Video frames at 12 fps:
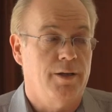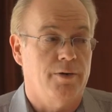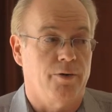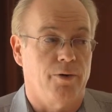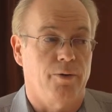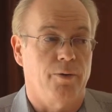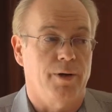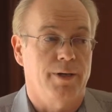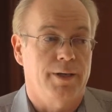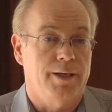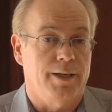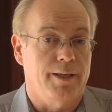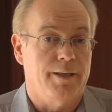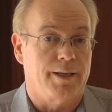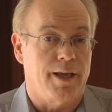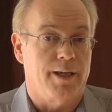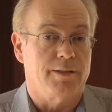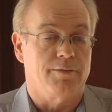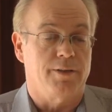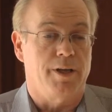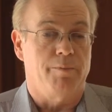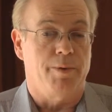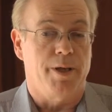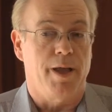So in the case of
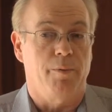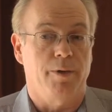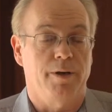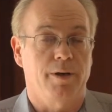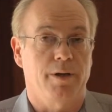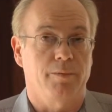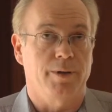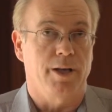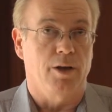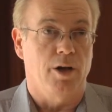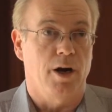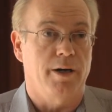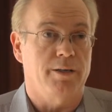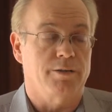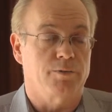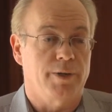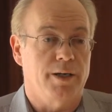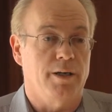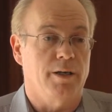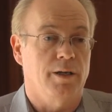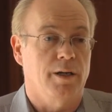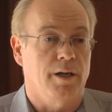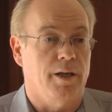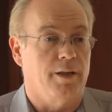the EPA, when a law is written,
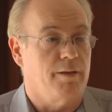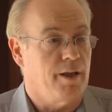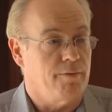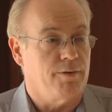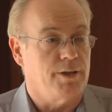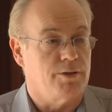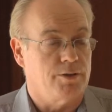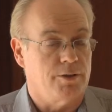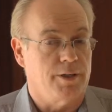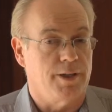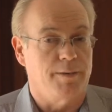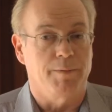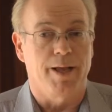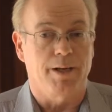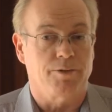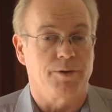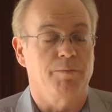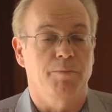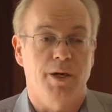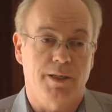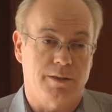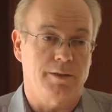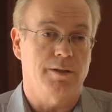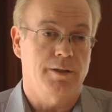it definitely should and actually
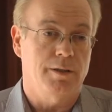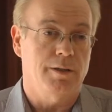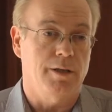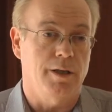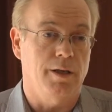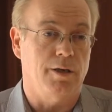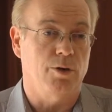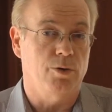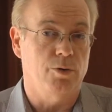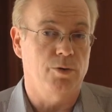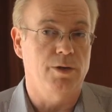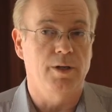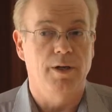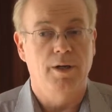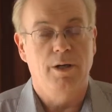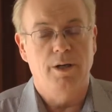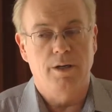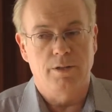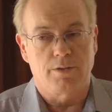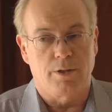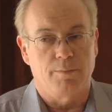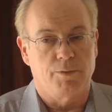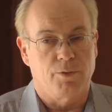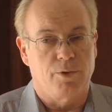must include
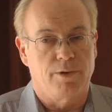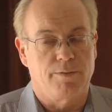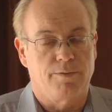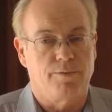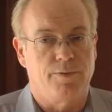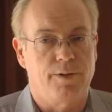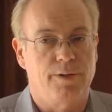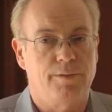some sort of